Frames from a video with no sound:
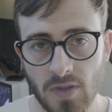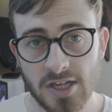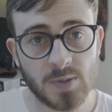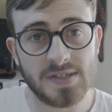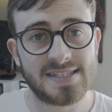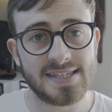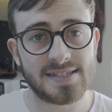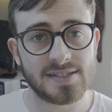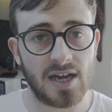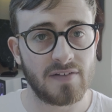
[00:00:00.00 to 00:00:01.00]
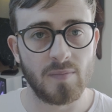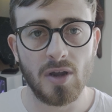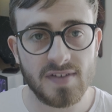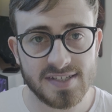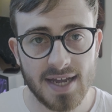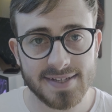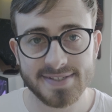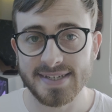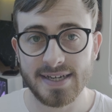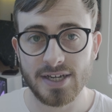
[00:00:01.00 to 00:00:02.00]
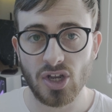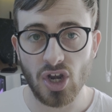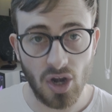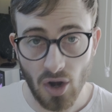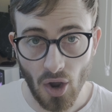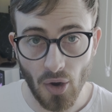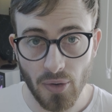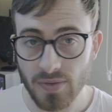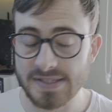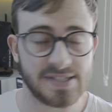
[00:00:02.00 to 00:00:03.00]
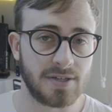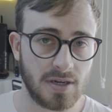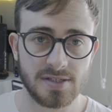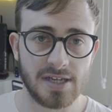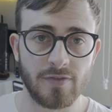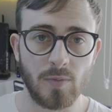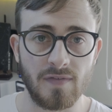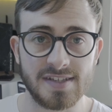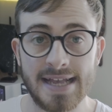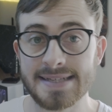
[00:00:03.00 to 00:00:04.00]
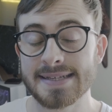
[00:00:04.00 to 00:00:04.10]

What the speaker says: So is this designed for movie sets? No, this is not designed for movie sets.